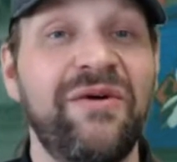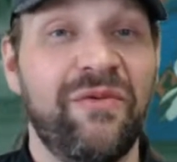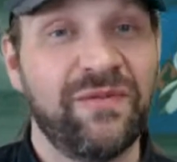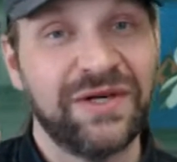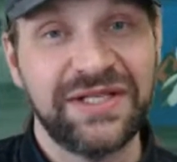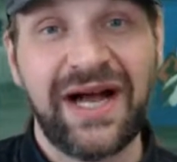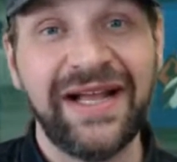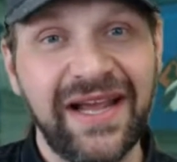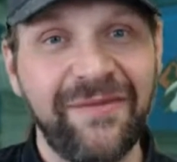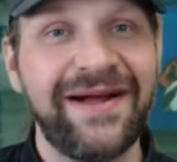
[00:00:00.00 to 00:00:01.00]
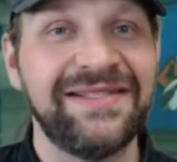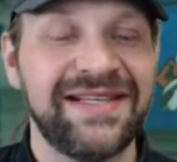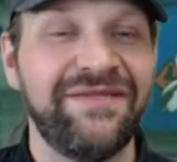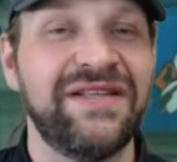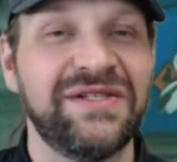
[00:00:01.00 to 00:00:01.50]
When we're talking about
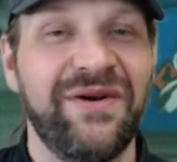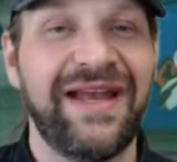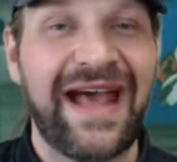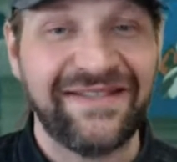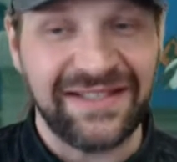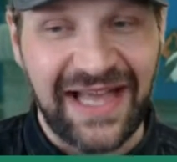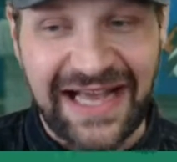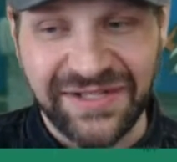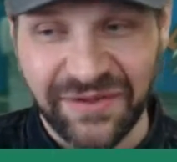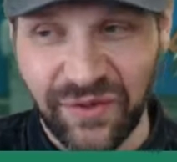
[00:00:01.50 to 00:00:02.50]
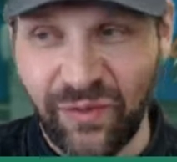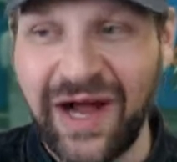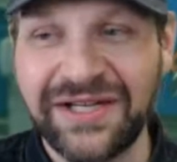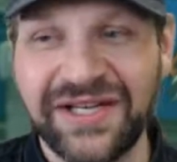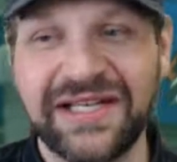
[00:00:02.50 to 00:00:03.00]
stuff that's going to have to last through
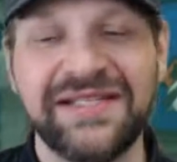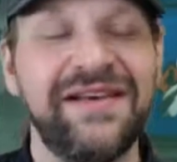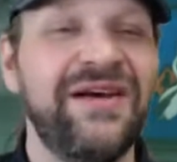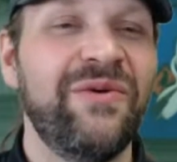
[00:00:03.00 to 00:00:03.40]
washings,